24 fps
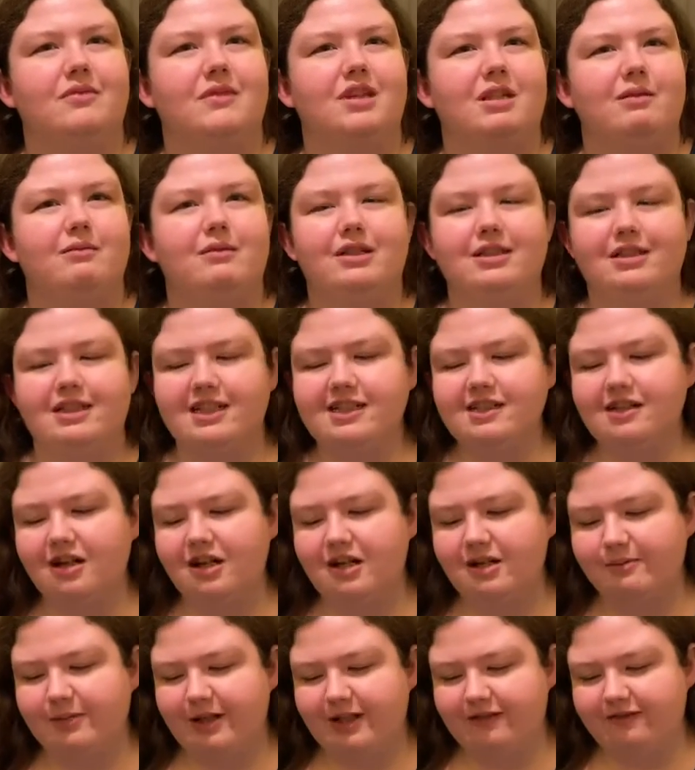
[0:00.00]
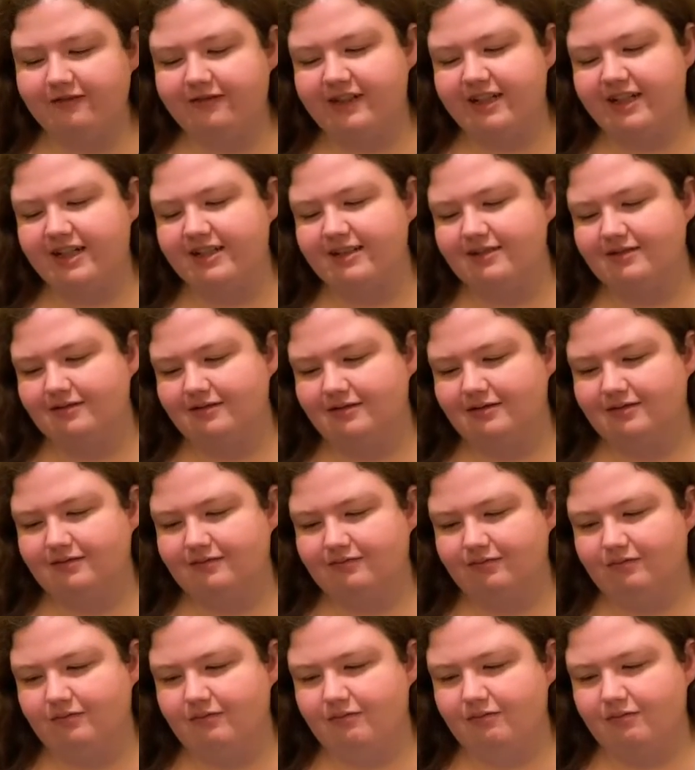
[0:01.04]
But these aren't about to fit.
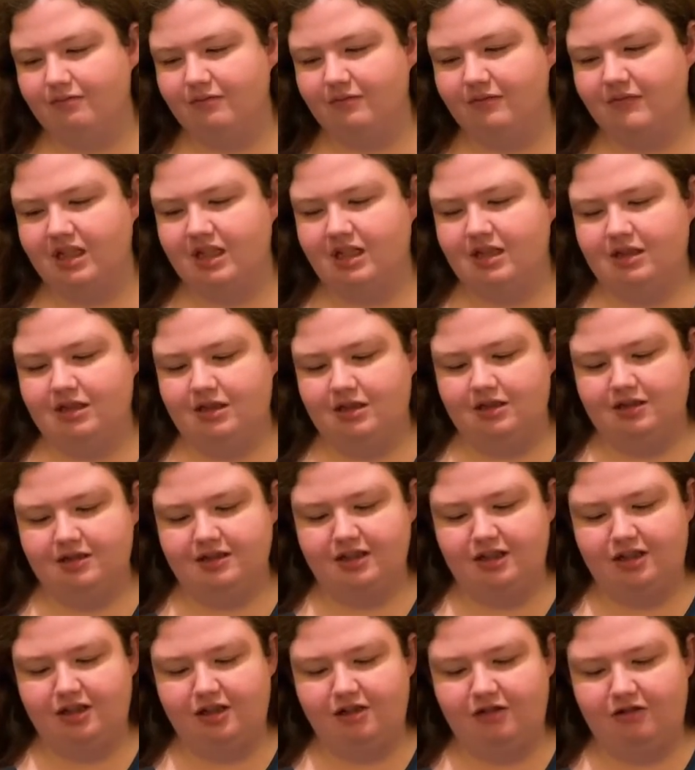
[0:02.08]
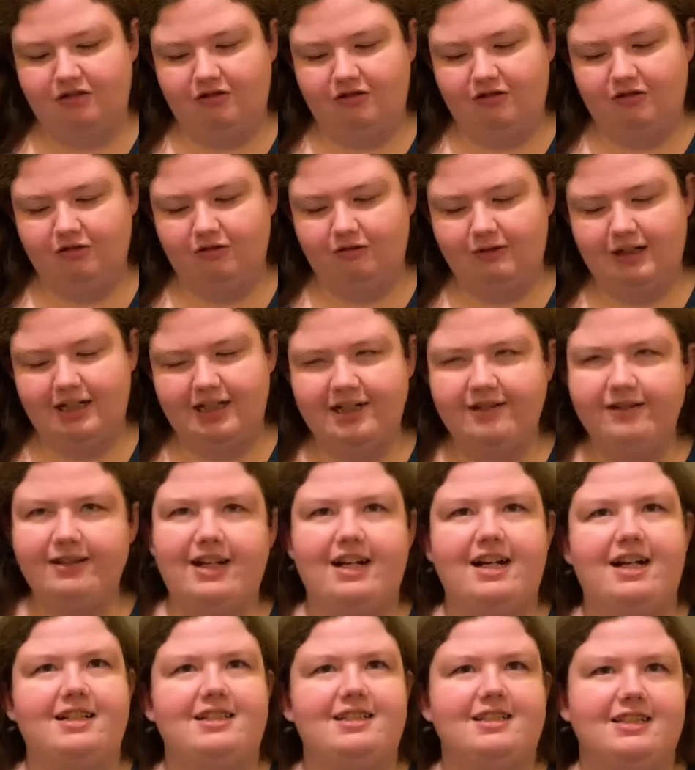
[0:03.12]
So what I do
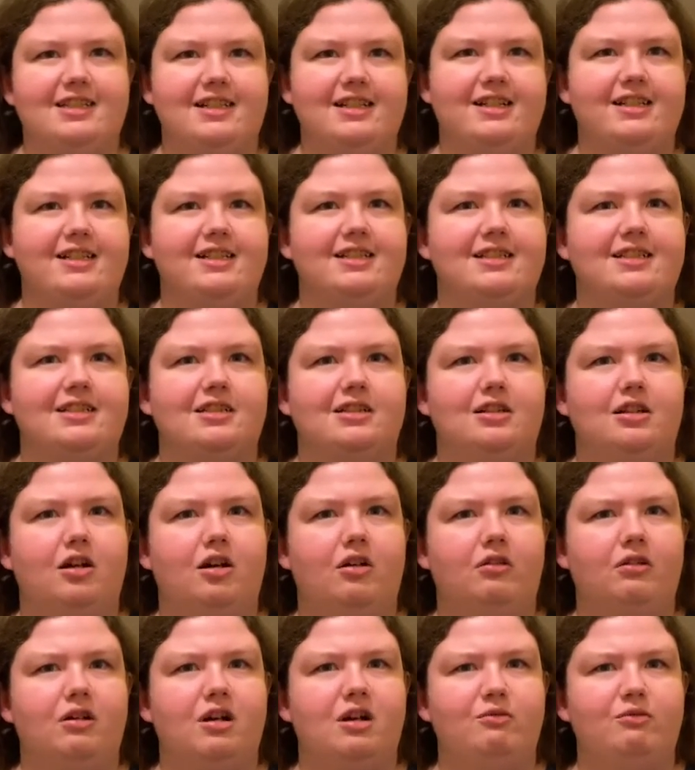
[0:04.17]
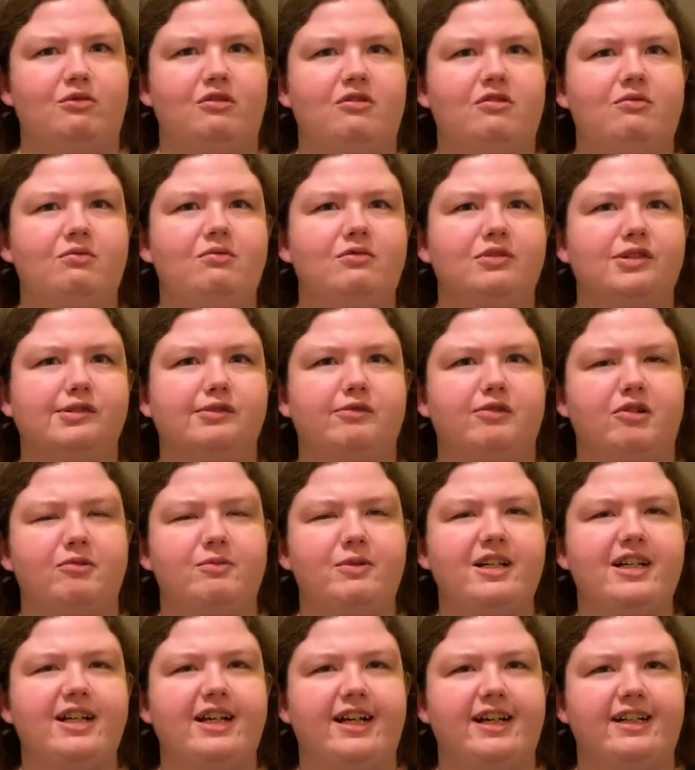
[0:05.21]
next is I'll cup them to both my
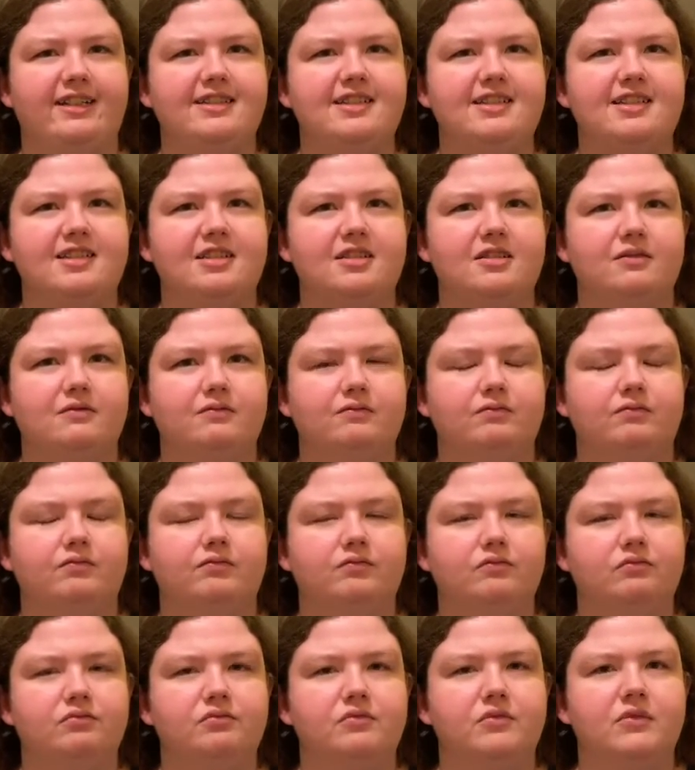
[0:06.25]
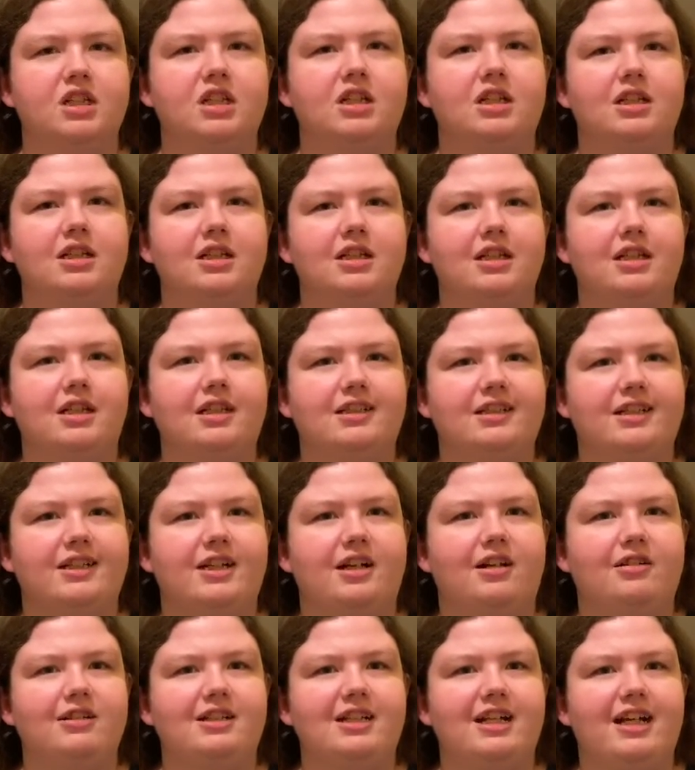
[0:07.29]
hands, and then I'll
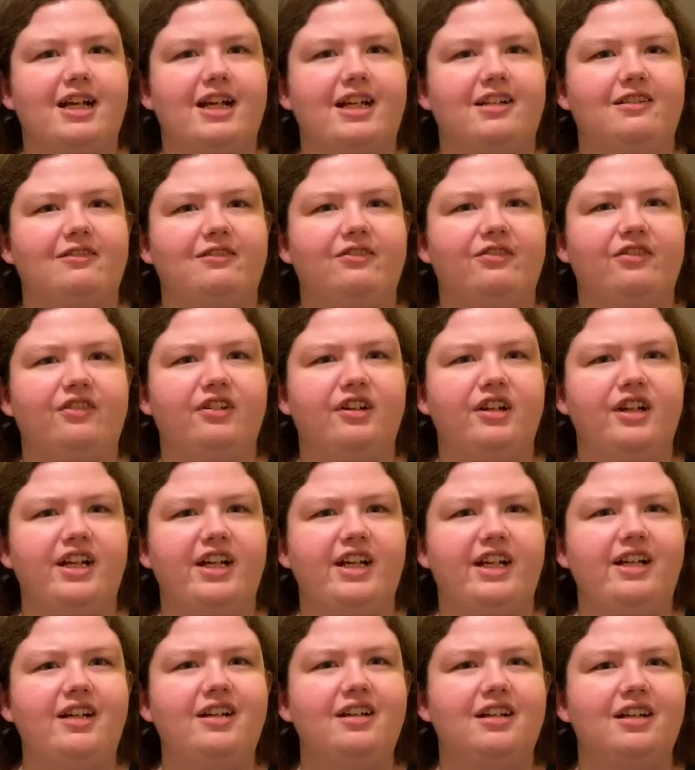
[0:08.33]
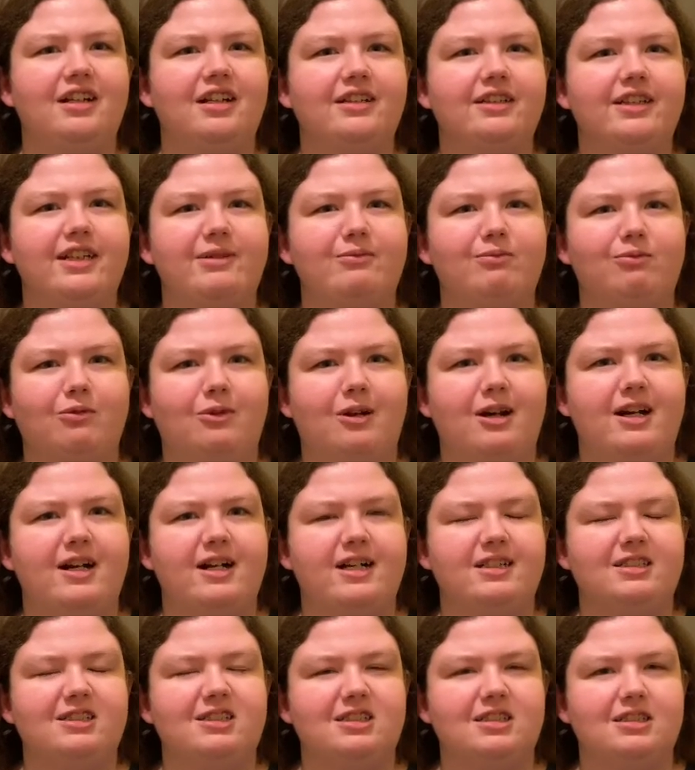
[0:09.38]
take 3 deep
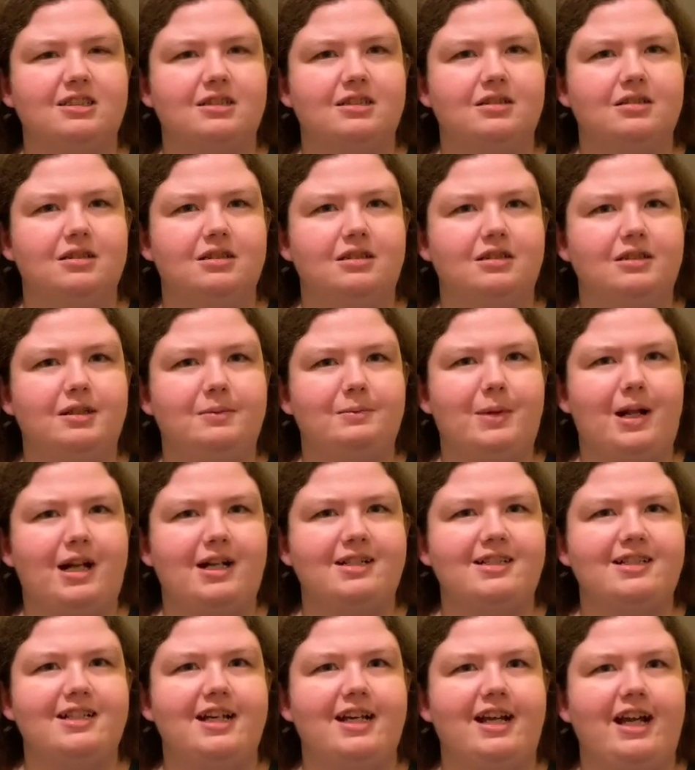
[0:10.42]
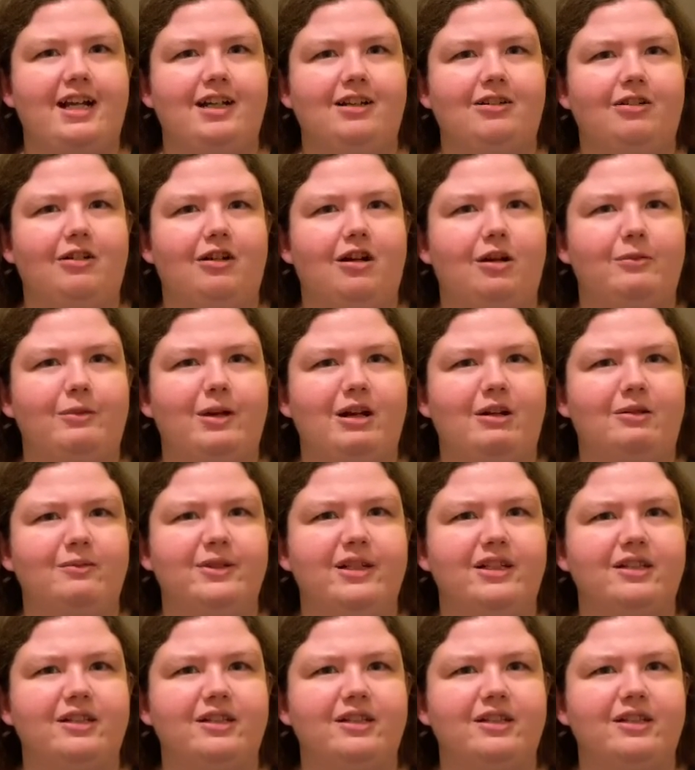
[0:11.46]
breaths and meditate on my element.